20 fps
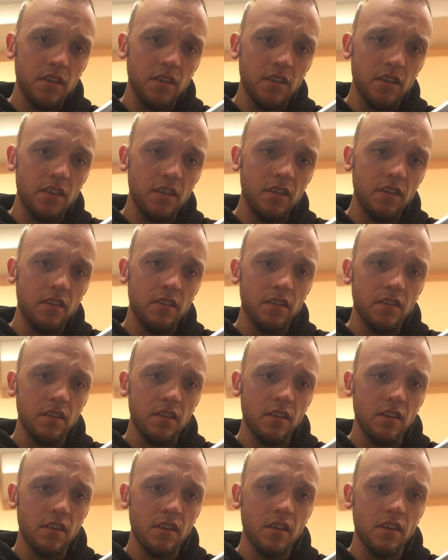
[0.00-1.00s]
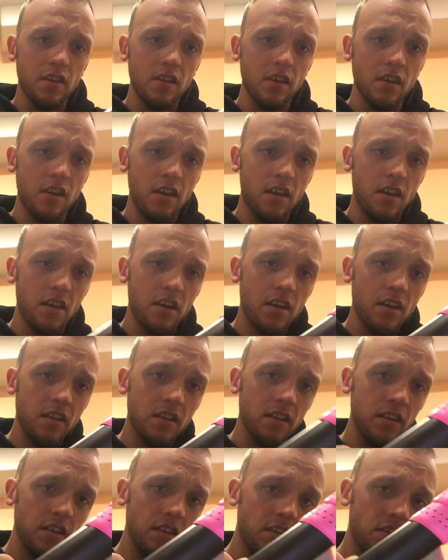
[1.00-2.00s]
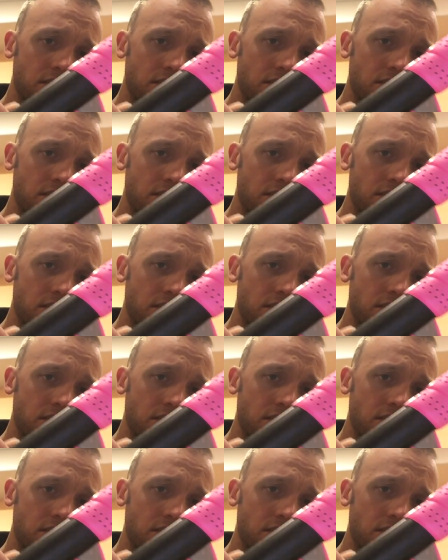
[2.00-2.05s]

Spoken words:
is that